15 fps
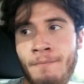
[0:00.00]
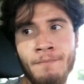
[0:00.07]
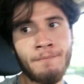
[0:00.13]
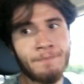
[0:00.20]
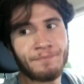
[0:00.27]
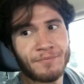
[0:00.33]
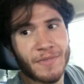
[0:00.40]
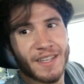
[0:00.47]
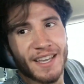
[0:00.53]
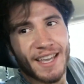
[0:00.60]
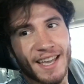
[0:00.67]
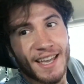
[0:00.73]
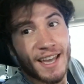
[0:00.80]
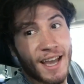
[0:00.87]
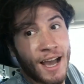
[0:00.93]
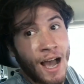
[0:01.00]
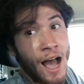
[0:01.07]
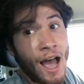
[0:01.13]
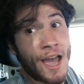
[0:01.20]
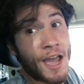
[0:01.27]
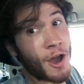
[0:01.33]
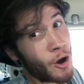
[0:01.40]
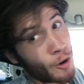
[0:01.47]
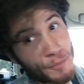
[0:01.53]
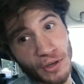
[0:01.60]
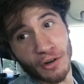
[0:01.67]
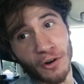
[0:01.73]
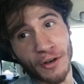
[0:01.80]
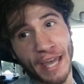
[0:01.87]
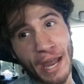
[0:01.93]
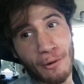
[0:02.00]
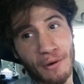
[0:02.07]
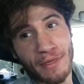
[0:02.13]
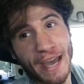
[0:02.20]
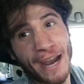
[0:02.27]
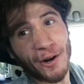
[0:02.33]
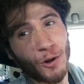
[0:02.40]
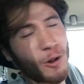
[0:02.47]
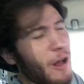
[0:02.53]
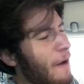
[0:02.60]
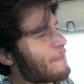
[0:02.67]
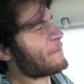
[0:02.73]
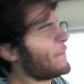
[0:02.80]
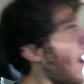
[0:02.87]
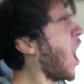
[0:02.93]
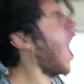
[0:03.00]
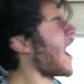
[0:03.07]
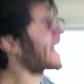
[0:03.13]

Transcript: Hi, I hope you're okay with anal. Fuck!